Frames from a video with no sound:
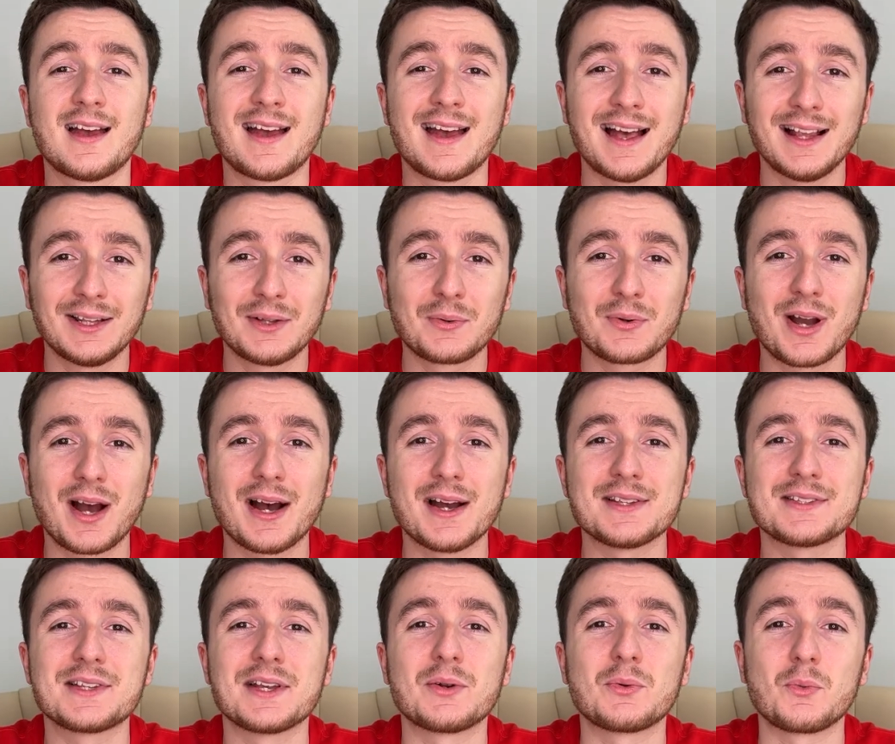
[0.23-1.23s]
Hello
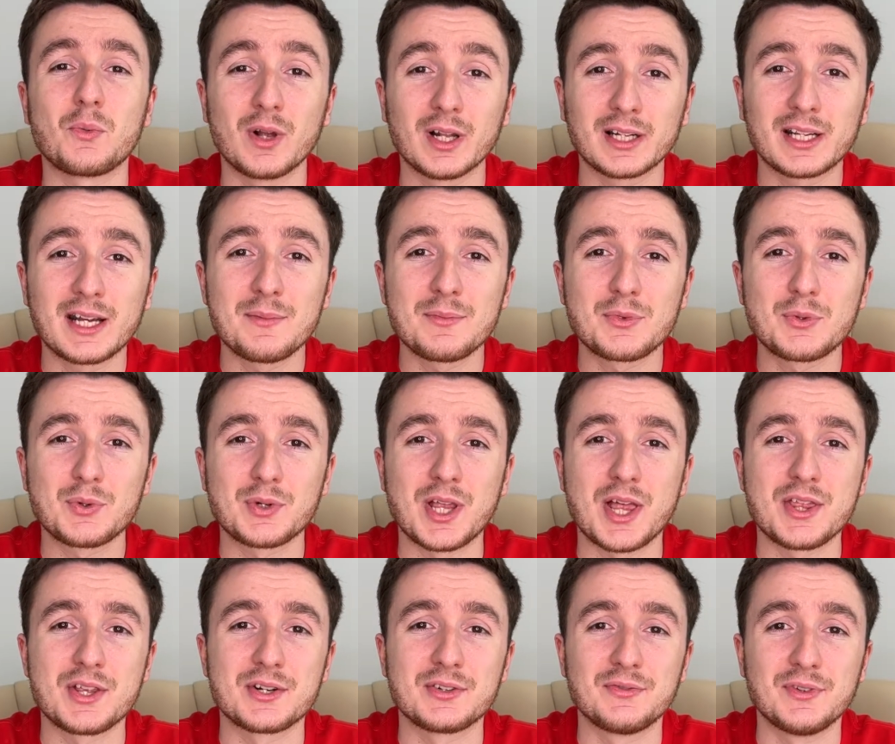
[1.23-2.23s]
guys and welcome to
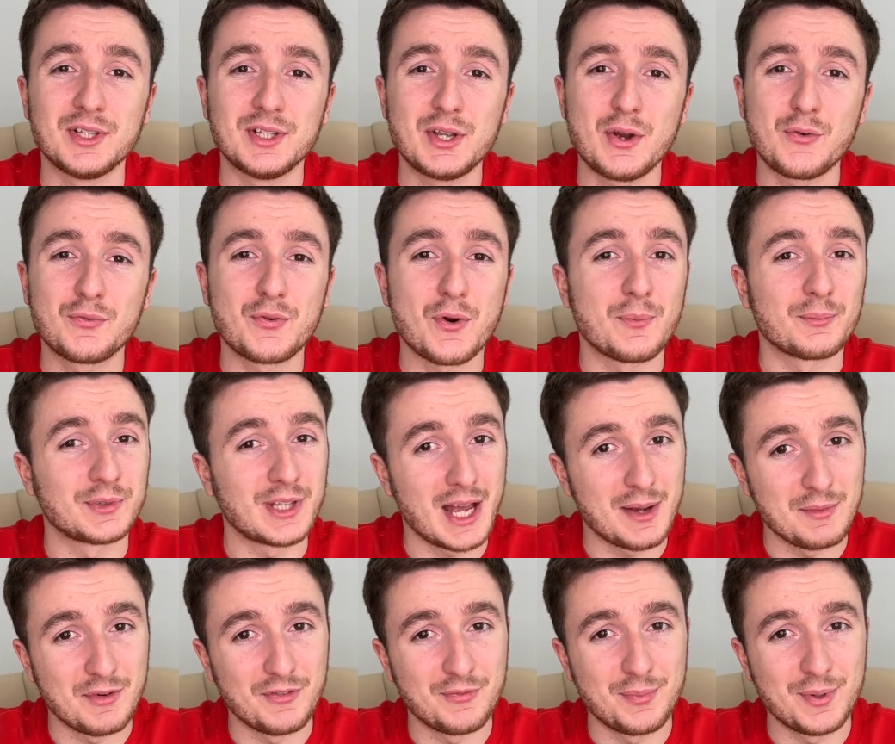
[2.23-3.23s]
another video from
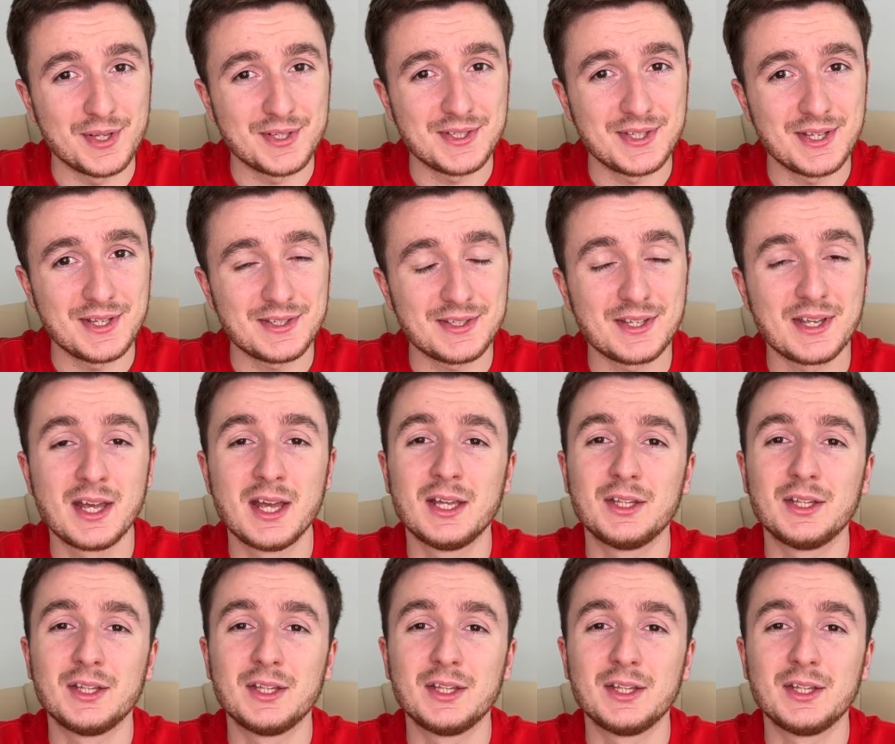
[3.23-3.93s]
Time of Business.